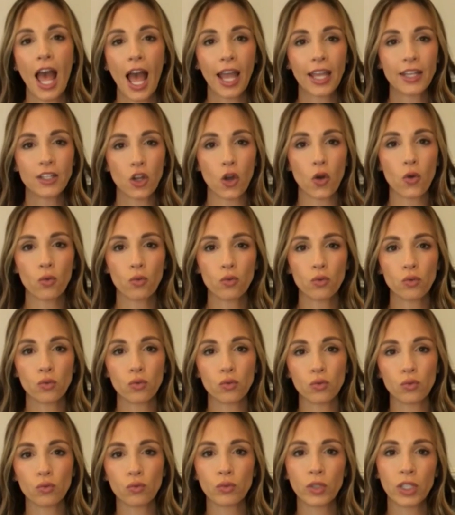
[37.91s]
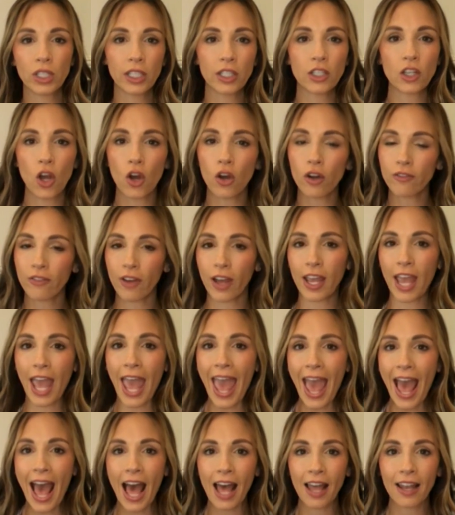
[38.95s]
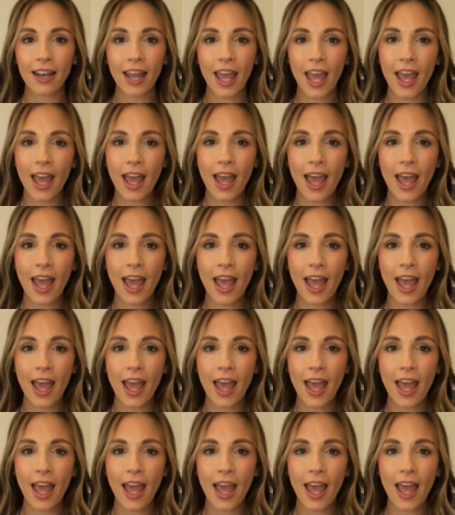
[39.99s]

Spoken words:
I don't really know if I had